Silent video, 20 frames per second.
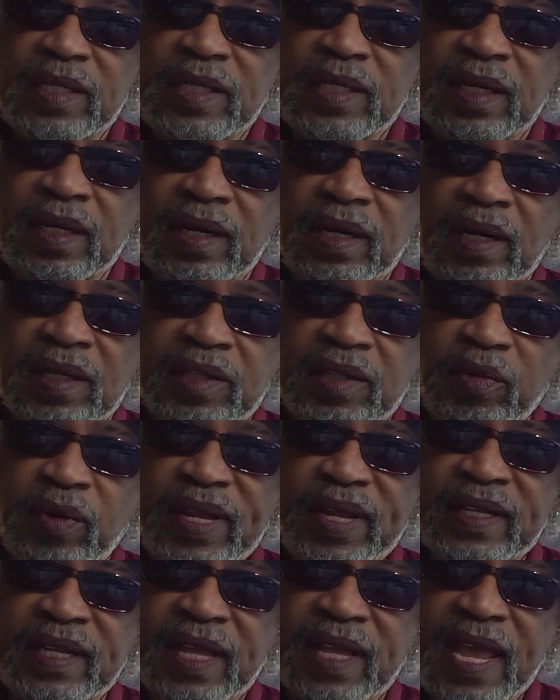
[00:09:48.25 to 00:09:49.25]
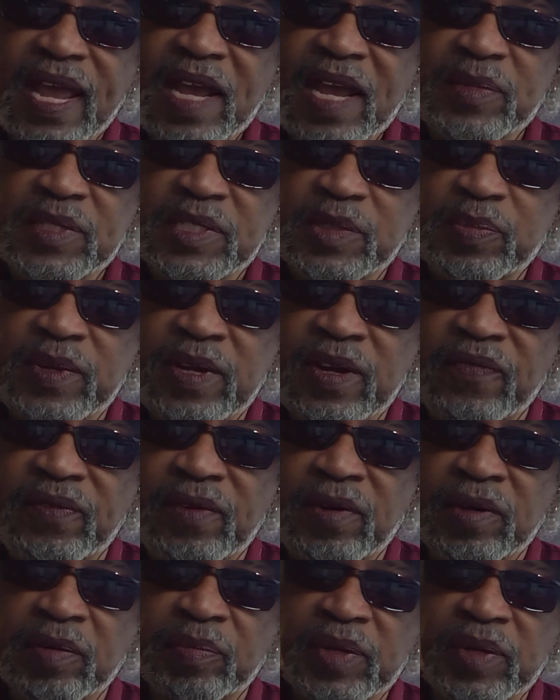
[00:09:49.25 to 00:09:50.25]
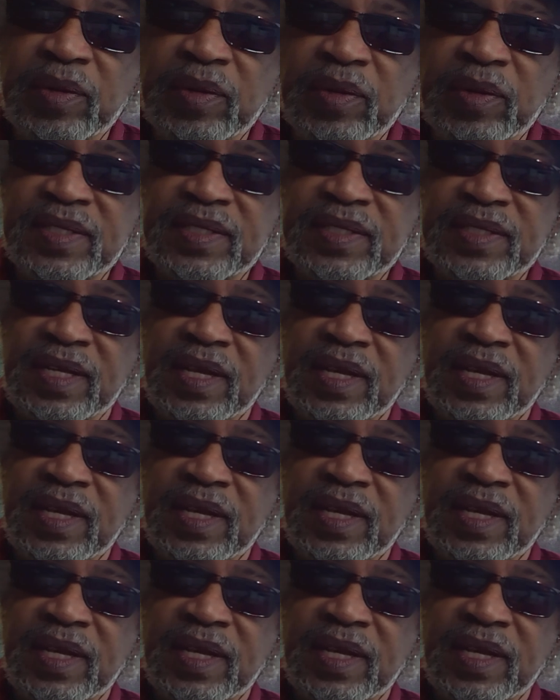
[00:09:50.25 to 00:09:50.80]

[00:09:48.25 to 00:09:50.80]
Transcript: a threatening atmosphere for communities